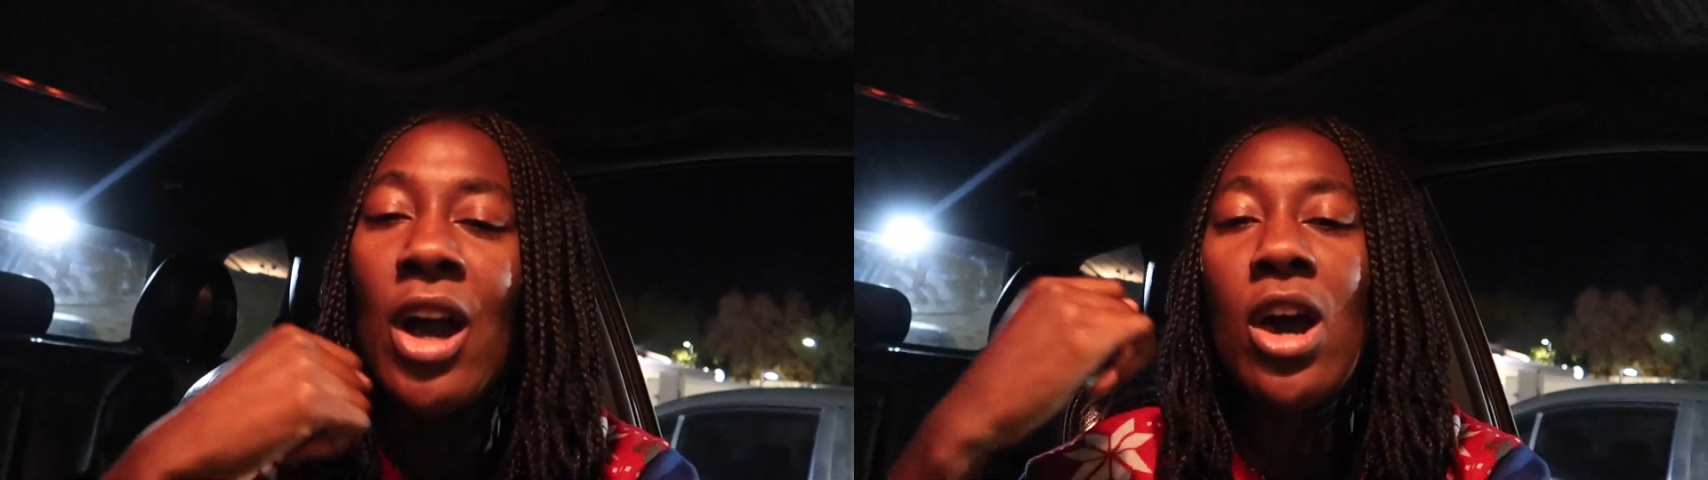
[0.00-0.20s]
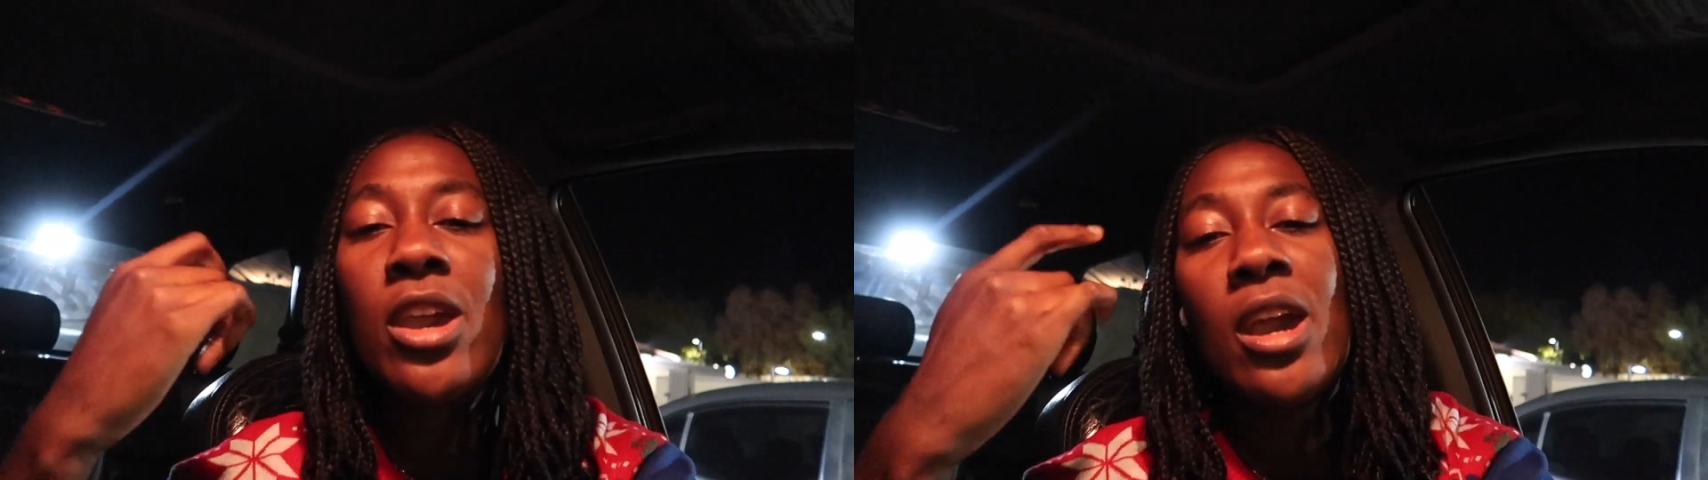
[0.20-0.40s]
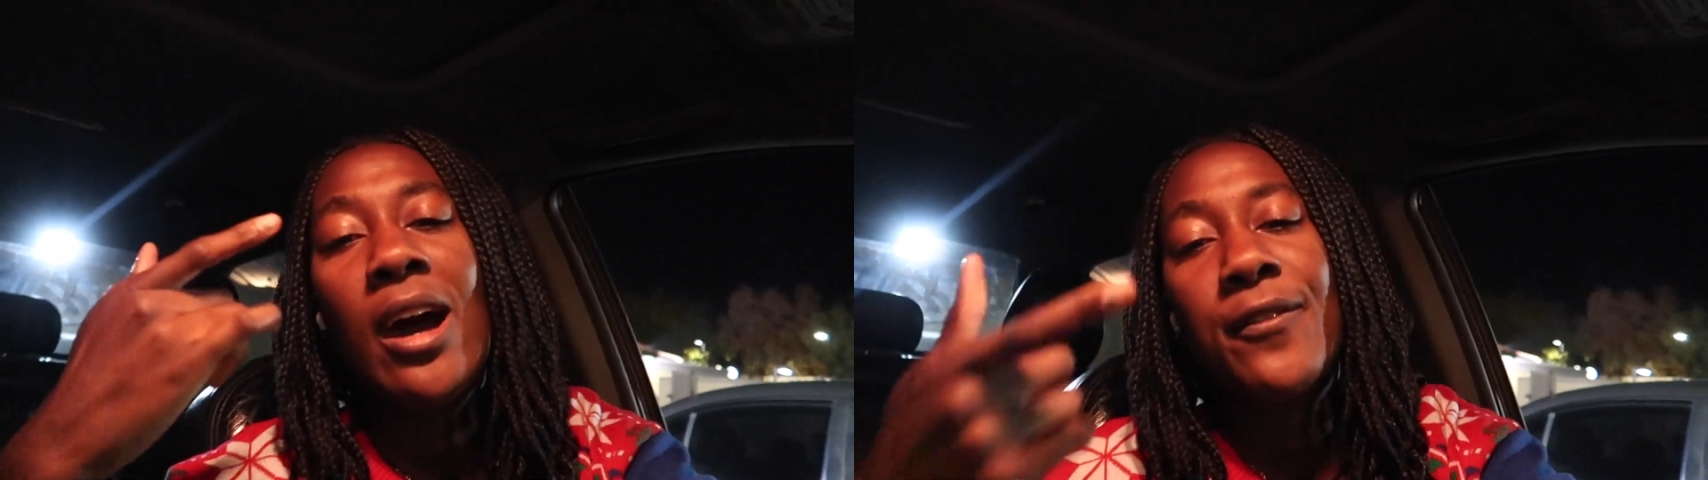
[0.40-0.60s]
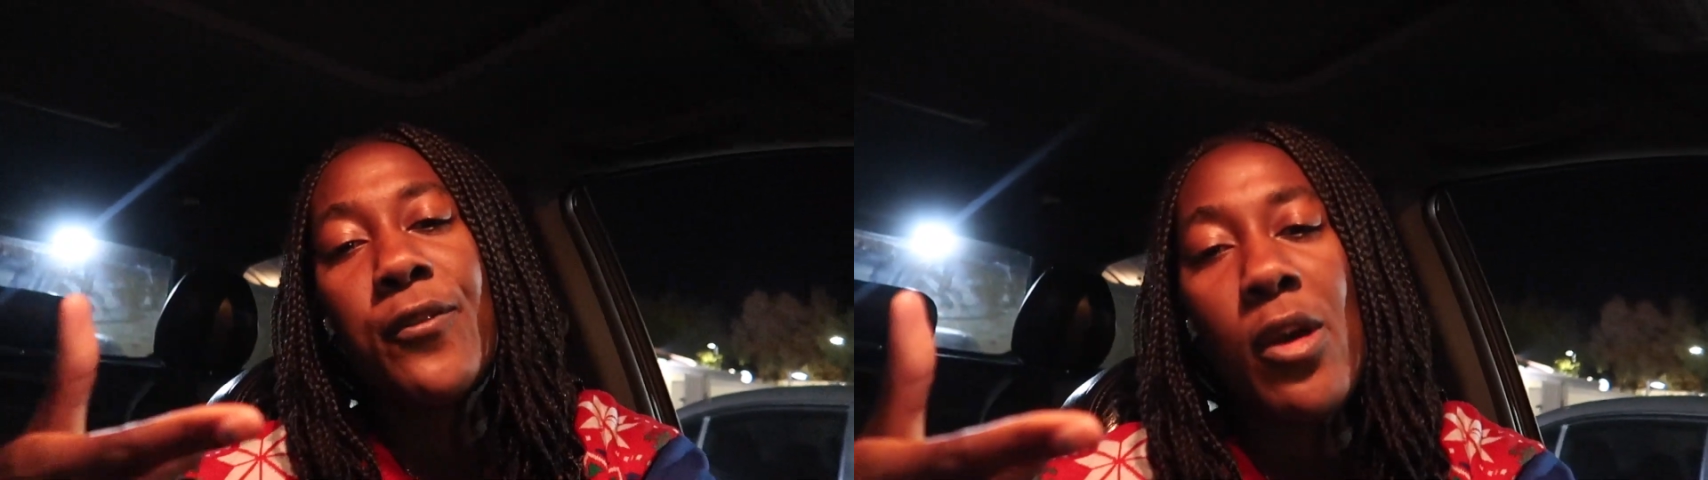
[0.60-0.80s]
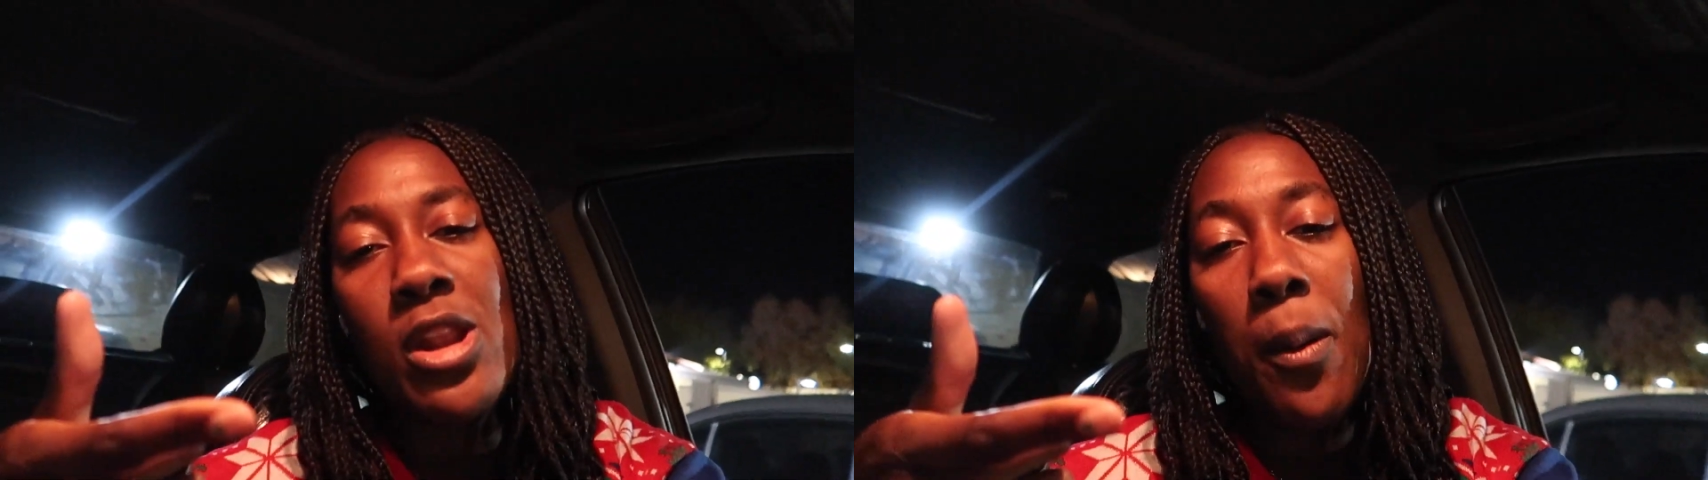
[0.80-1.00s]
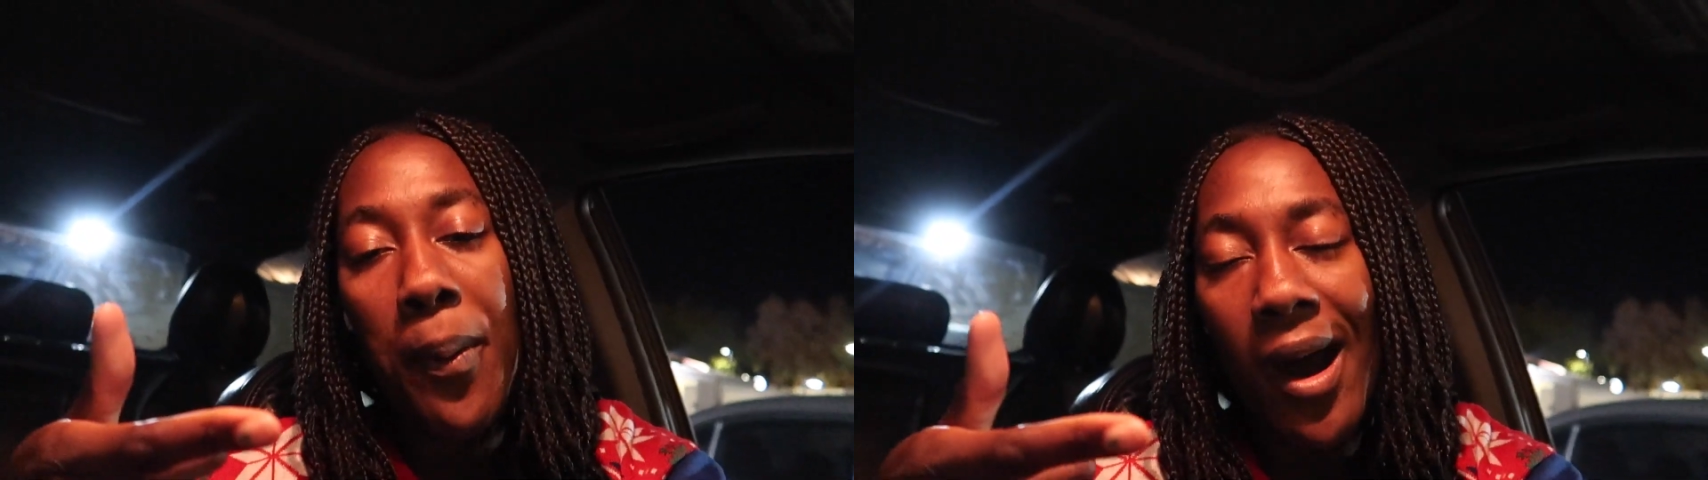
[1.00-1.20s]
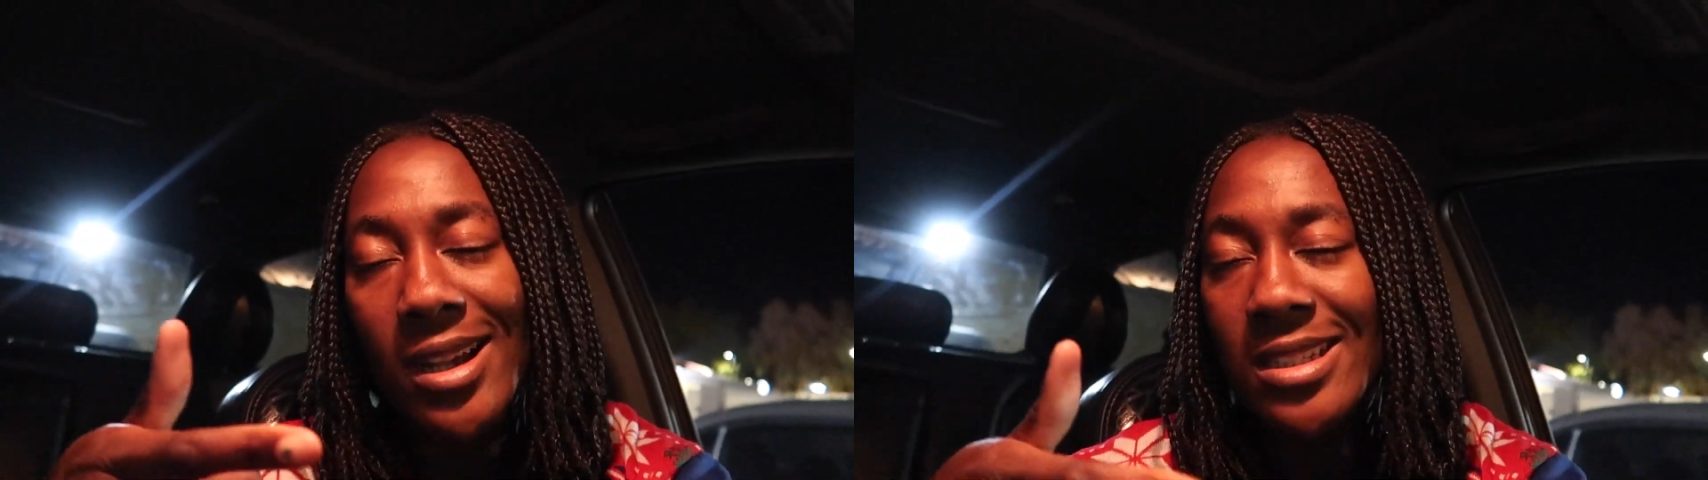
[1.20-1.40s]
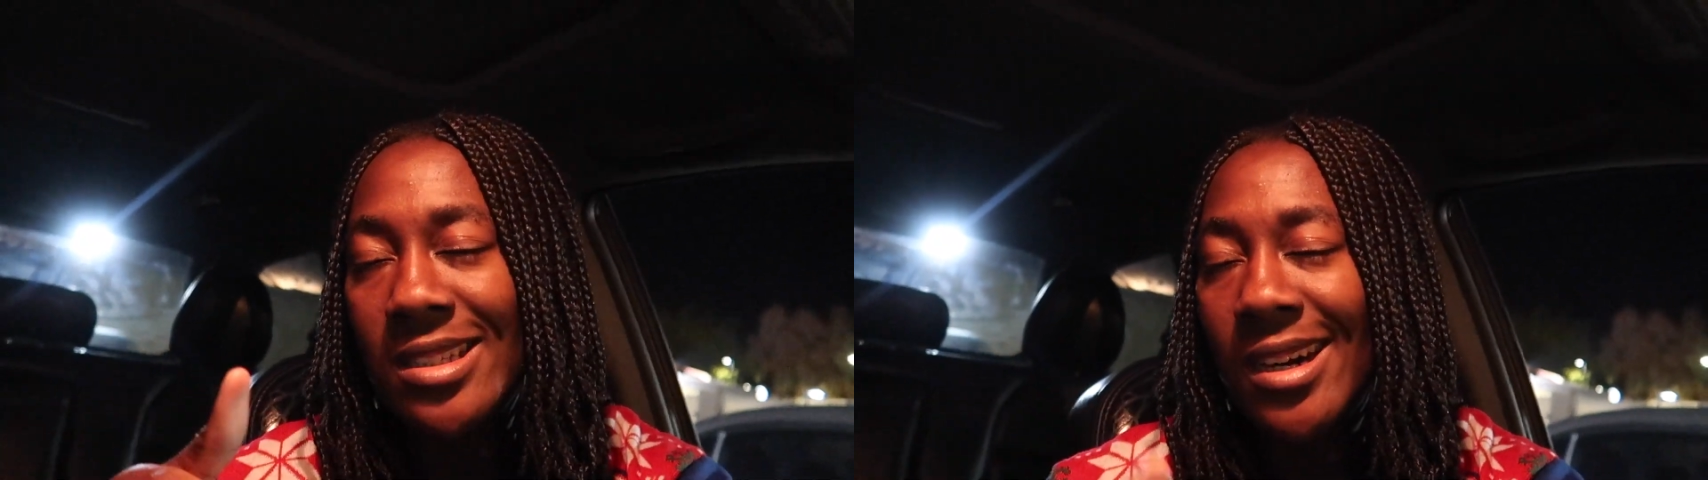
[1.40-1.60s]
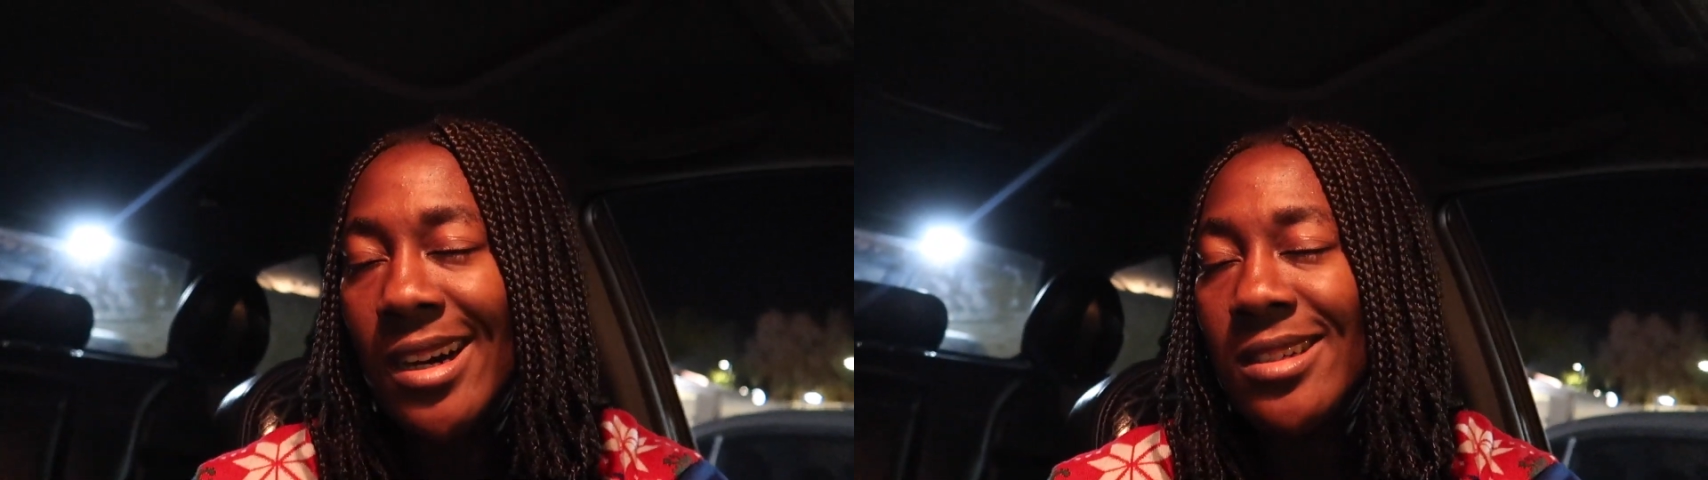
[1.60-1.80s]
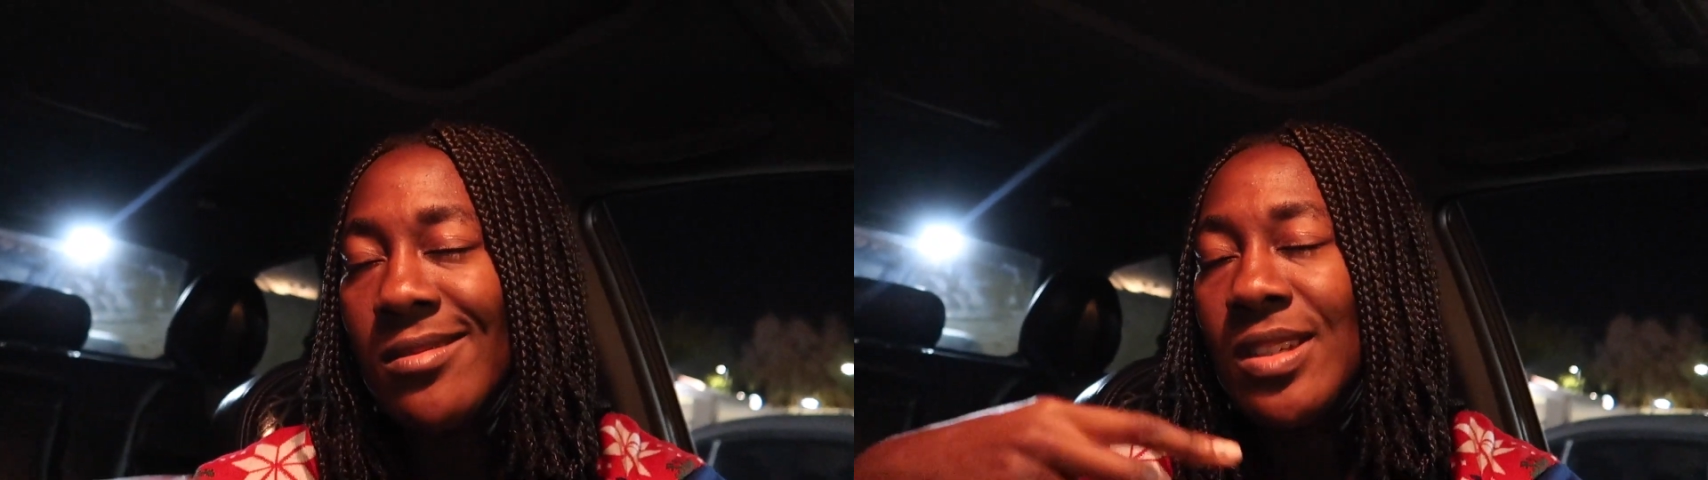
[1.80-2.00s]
I got Alfredo pasta,